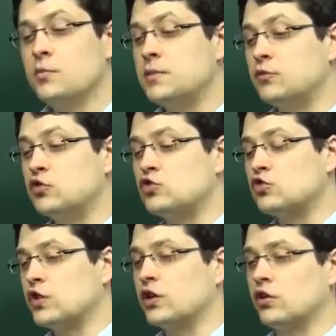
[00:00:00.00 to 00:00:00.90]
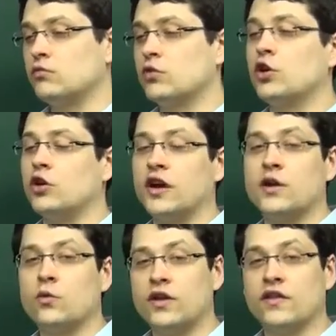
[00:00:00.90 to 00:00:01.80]
People usually
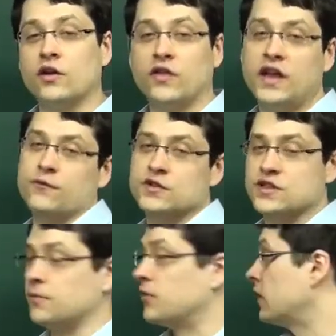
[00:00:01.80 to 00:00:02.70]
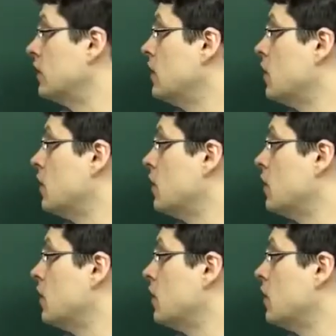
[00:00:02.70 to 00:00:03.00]
hurry when they're late for something.